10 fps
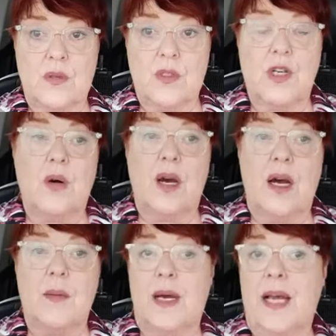You know,
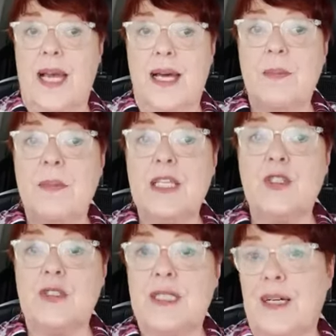I, I had a
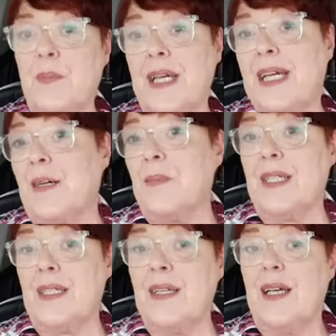mentor tell me, come
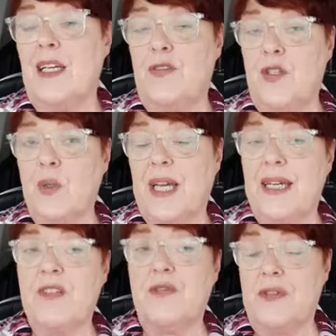in if you
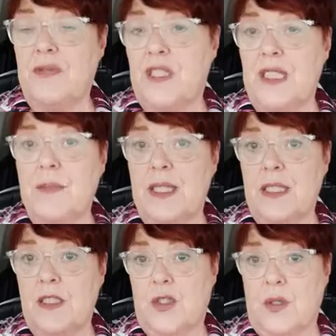can 15
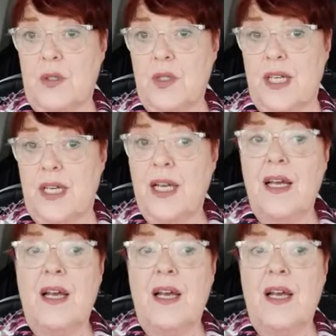minutes early.